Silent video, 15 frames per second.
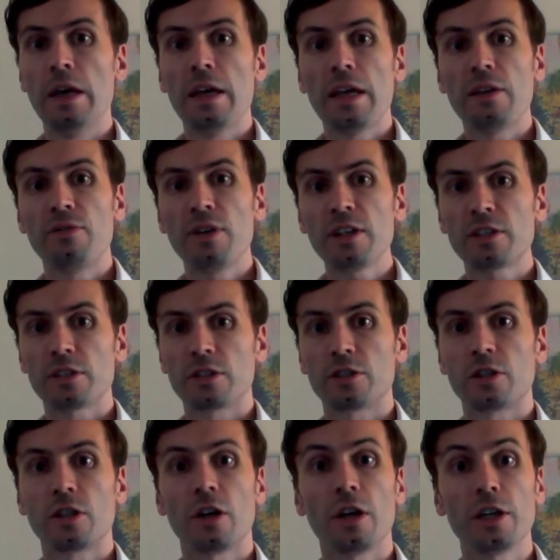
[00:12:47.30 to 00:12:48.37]

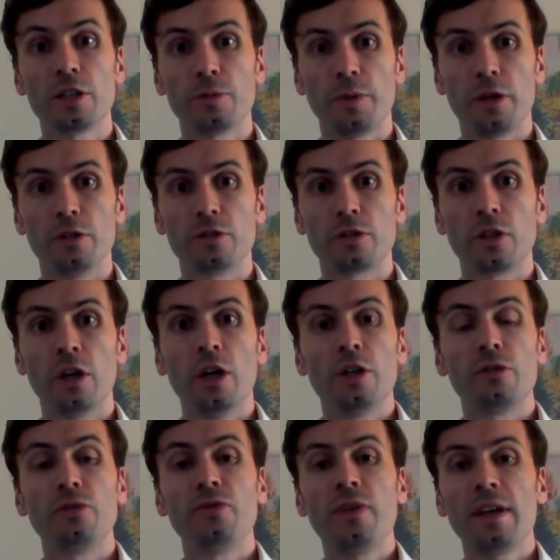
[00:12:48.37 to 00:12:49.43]
Investors are exposed
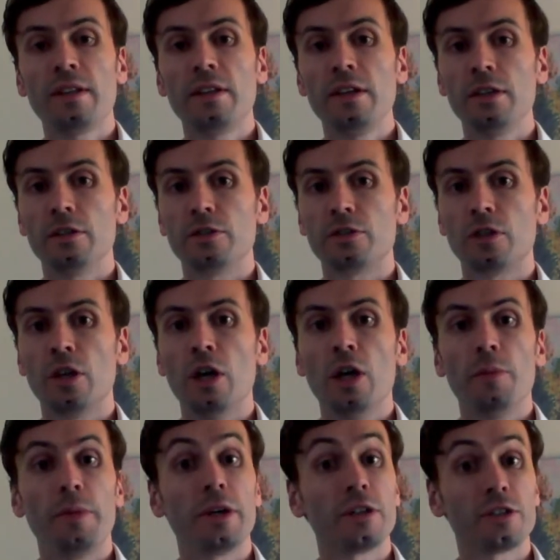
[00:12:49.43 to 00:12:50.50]
to fat tails
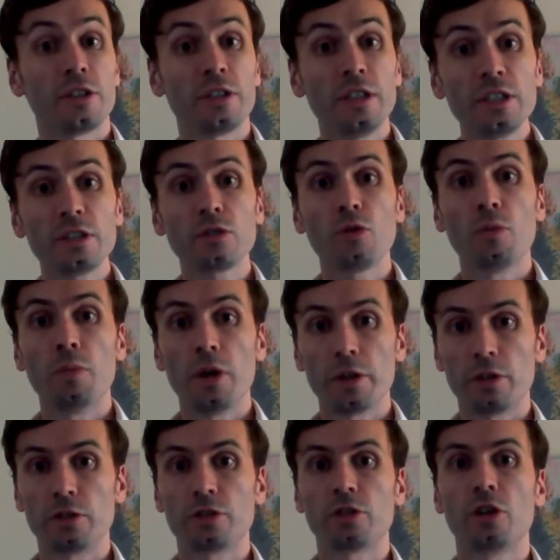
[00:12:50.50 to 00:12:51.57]
because statistical
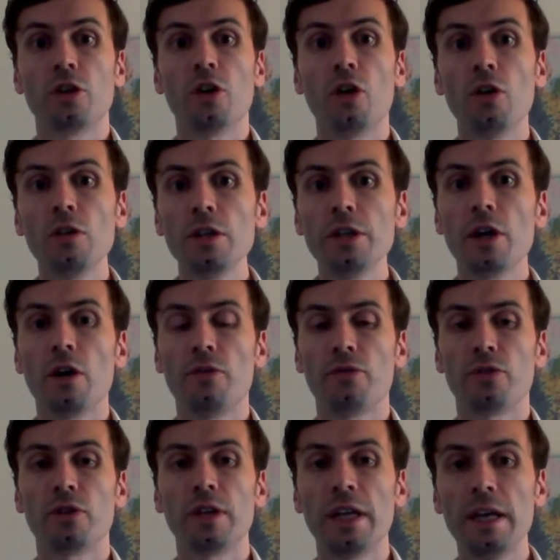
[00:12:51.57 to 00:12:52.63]
models only
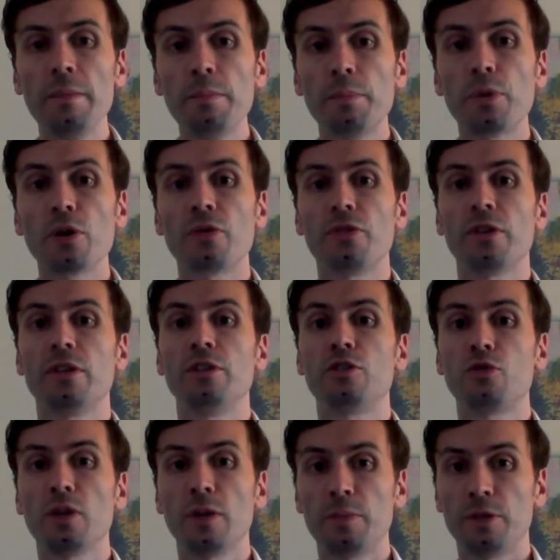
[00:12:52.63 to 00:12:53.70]
offer an imperfect
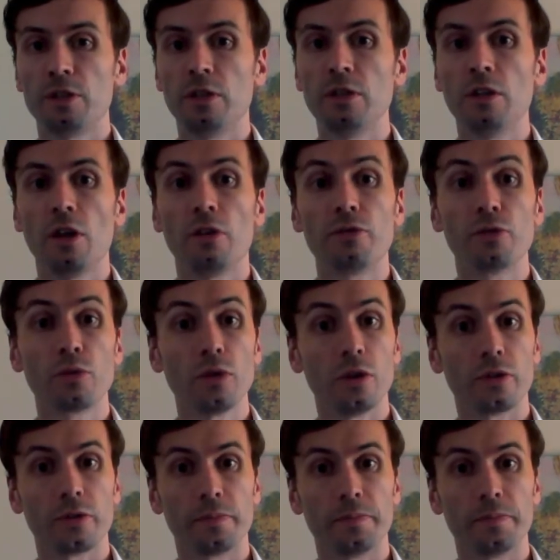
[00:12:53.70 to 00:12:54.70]
description of the world.